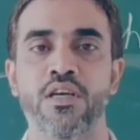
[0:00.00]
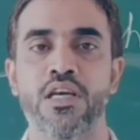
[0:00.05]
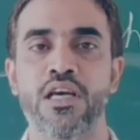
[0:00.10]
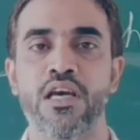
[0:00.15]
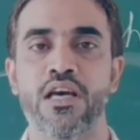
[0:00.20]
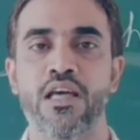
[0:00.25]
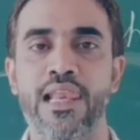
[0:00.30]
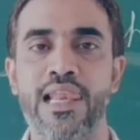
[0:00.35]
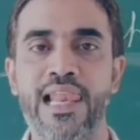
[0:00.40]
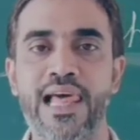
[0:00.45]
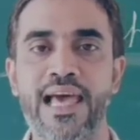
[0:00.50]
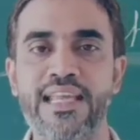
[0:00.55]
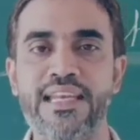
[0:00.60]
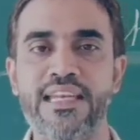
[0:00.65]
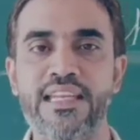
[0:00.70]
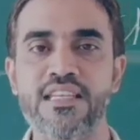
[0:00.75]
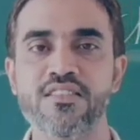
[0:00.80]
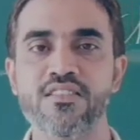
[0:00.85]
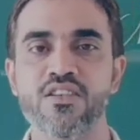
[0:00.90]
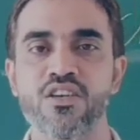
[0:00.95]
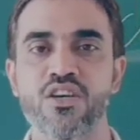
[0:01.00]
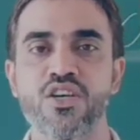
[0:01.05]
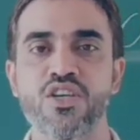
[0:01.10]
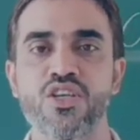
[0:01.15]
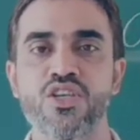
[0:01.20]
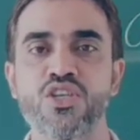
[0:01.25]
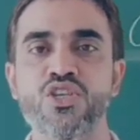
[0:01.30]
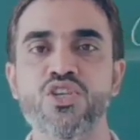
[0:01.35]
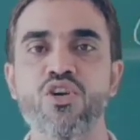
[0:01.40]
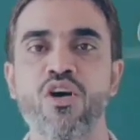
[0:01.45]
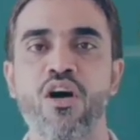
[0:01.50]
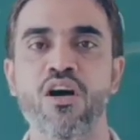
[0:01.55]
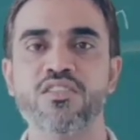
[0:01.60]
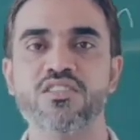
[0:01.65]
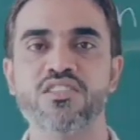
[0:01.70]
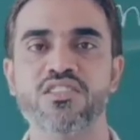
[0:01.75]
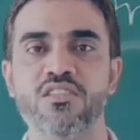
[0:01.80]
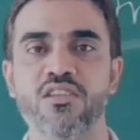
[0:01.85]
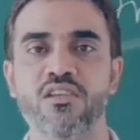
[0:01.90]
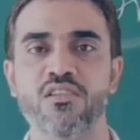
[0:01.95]
Line is,
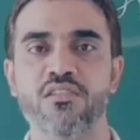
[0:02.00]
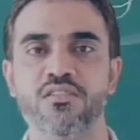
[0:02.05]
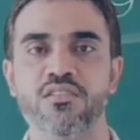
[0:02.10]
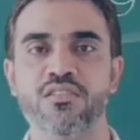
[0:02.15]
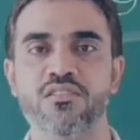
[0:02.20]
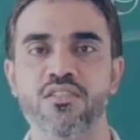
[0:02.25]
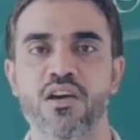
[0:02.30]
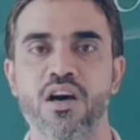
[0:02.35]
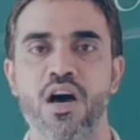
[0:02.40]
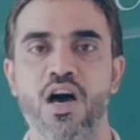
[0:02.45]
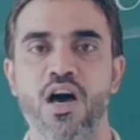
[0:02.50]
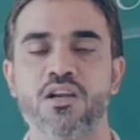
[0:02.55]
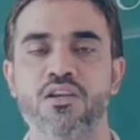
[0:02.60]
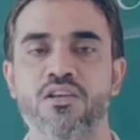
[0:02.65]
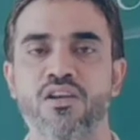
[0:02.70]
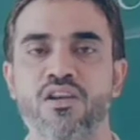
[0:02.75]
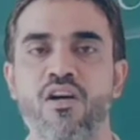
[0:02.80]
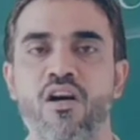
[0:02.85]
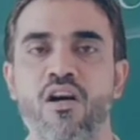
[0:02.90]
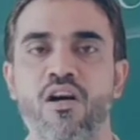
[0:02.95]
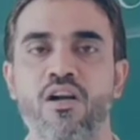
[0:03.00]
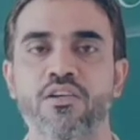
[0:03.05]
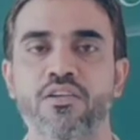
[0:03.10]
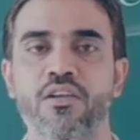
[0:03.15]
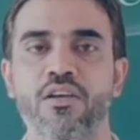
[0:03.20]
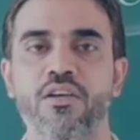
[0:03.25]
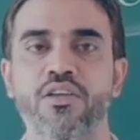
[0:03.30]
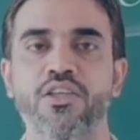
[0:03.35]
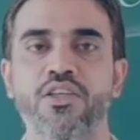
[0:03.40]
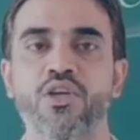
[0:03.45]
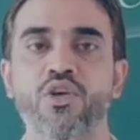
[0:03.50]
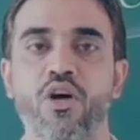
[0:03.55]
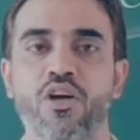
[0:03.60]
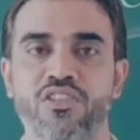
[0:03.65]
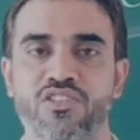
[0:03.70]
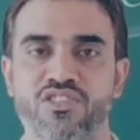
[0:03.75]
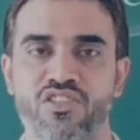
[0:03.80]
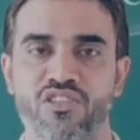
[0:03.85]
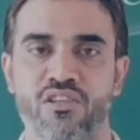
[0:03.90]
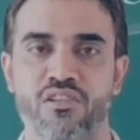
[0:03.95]
your children are not
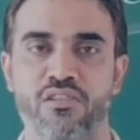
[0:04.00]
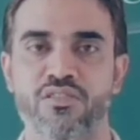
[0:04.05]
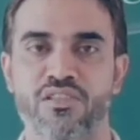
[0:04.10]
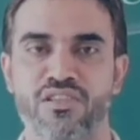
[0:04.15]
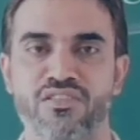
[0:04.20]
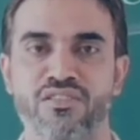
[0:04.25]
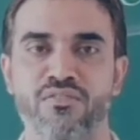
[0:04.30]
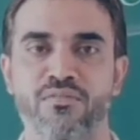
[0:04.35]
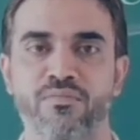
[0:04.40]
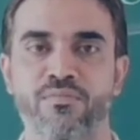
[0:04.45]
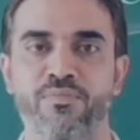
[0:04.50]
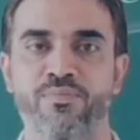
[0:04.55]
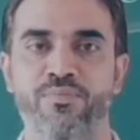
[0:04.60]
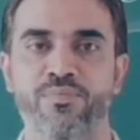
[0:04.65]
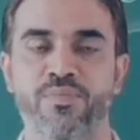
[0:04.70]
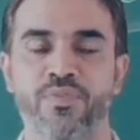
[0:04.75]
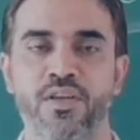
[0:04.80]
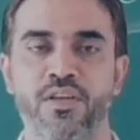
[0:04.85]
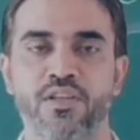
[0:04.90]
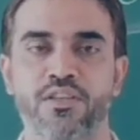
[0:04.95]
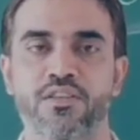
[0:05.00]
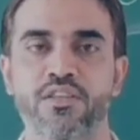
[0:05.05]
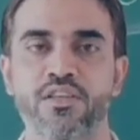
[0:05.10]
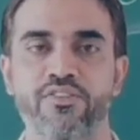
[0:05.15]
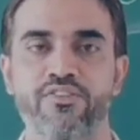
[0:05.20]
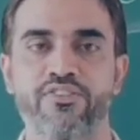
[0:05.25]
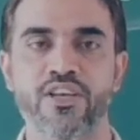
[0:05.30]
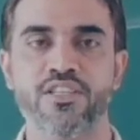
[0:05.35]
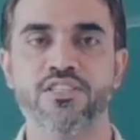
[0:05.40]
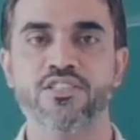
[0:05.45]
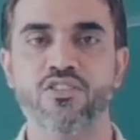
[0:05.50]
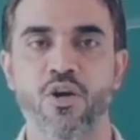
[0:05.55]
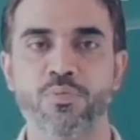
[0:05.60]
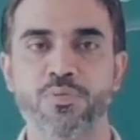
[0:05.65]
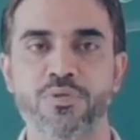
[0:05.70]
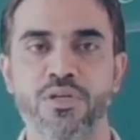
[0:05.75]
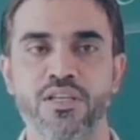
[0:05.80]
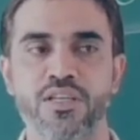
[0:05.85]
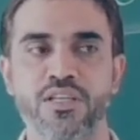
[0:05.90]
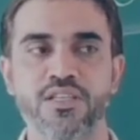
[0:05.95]
your children. The first
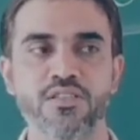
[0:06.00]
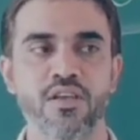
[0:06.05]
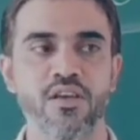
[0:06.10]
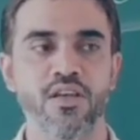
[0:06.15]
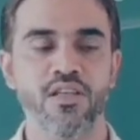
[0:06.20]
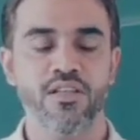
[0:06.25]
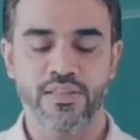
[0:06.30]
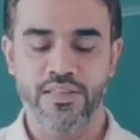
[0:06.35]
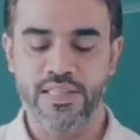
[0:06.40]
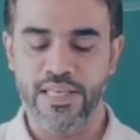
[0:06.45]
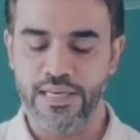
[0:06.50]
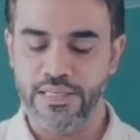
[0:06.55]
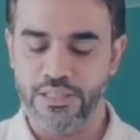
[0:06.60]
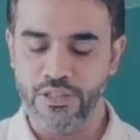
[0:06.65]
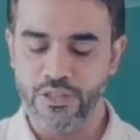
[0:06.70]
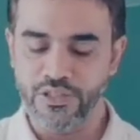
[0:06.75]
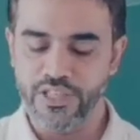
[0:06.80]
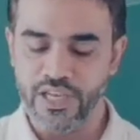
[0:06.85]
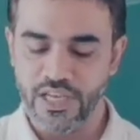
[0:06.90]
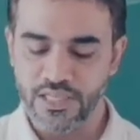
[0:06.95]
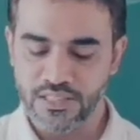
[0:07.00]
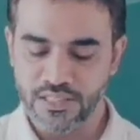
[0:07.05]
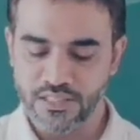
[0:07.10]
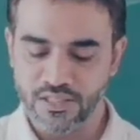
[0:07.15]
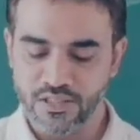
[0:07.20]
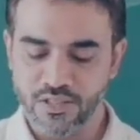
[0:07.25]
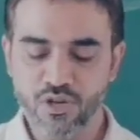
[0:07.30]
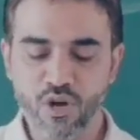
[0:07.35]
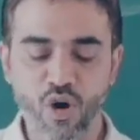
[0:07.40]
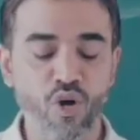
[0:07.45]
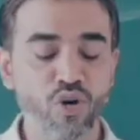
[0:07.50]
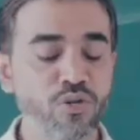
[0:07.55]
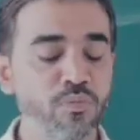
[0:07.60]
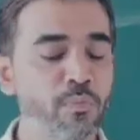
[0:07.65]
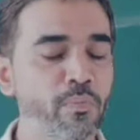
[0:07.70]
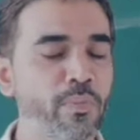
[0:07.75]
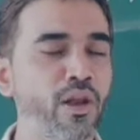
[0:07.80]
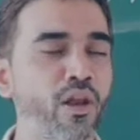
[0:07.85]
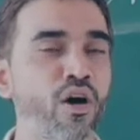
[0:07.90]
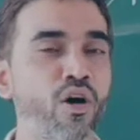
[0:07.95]
option is, they just
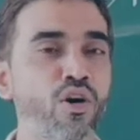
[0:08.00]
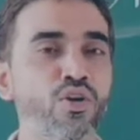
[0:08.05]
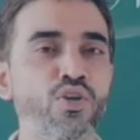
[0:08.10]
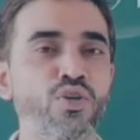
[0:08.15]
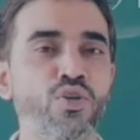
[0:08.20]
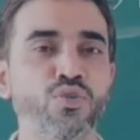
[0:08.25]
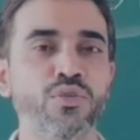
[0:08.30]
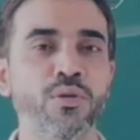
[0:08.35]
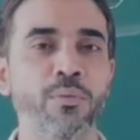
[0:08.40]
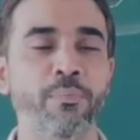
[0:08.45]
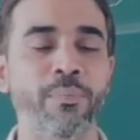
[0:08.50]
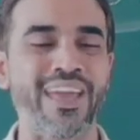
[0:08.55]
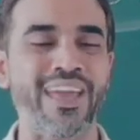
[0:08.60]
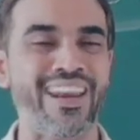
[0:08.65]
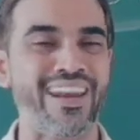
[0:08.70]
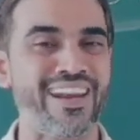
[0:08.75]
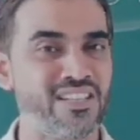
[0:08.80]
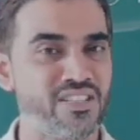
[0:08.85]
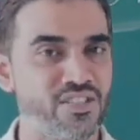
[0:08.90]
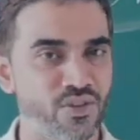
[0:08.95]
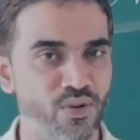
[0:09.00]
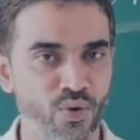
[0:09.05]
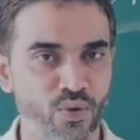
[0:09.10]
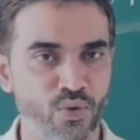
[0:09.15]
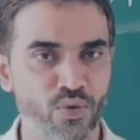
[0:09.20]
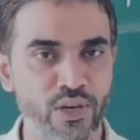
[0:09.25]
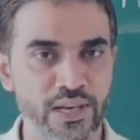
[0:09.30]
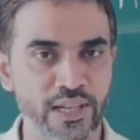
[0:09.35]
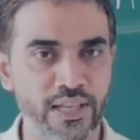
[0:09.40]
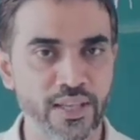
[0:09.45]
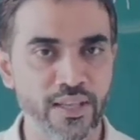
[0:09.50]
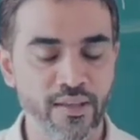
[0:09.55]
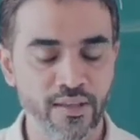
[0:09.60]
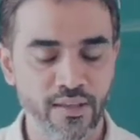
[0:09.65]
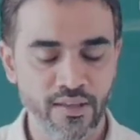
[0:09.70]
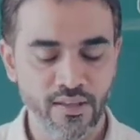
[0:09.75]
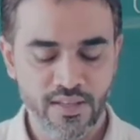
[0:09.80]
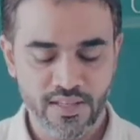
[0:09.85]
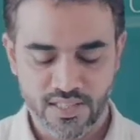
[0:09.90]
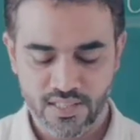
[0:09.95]
don't belong to the parents
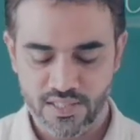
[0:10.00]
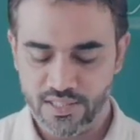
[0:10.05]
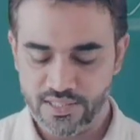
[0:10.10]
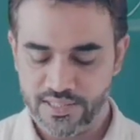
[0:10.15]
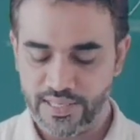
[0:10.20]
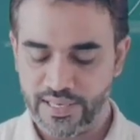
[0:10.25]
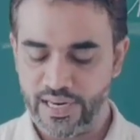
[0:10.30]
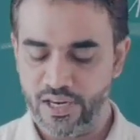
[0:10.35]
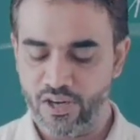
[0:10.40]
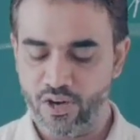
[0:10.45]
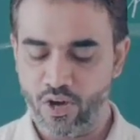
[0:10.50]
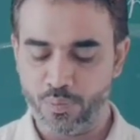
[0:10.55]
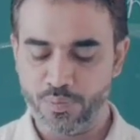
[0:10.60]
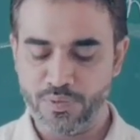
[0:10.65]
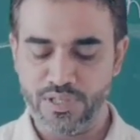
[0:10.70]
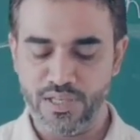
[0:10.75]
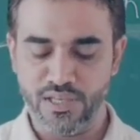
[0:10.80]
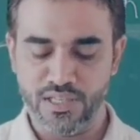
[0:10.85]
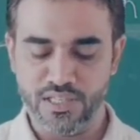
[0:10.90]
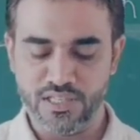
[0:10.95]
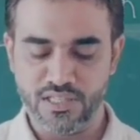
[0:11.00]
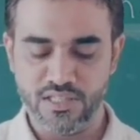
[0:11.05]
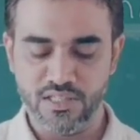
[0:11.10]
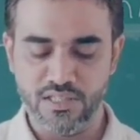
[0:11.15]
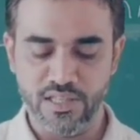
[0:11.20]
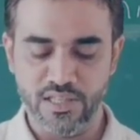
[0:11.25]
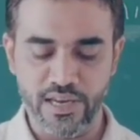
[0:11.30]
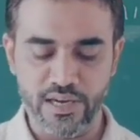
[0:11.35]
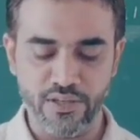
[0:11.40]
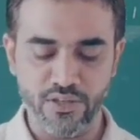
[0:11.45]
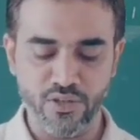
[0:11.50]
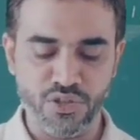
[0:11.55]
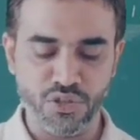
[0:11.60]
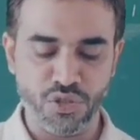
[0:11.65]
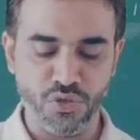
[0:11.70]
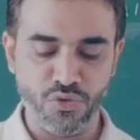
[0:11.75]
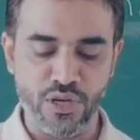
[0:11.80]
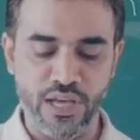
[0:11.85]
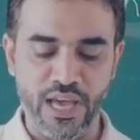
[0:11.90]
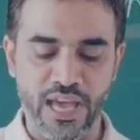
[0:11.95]
only. The second option is, they
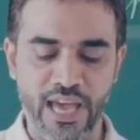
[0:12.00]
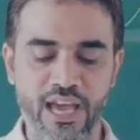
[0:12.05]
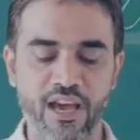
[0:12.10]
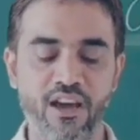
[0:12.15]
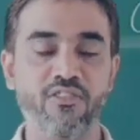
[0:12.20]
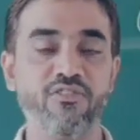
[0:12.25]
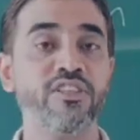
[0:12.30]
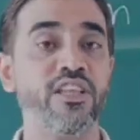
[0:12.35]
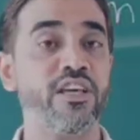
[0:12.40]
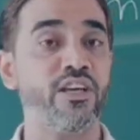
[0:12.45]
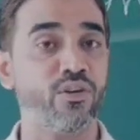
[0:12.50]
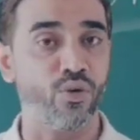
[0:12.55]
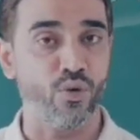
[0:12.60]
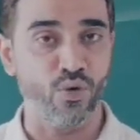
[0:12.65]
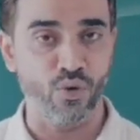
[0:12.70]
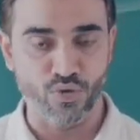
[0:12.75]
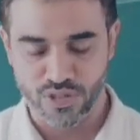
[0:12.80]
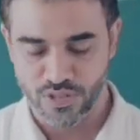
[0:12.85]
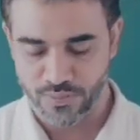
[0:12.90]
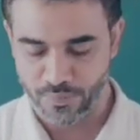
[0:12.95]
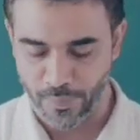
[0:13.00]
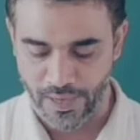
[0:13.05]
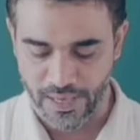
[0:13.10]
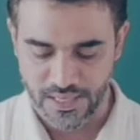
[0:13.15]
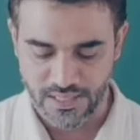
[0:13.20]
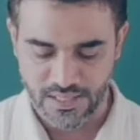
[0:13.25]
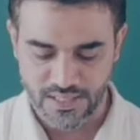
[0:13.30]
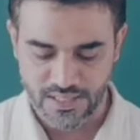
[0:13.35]
should have their own space,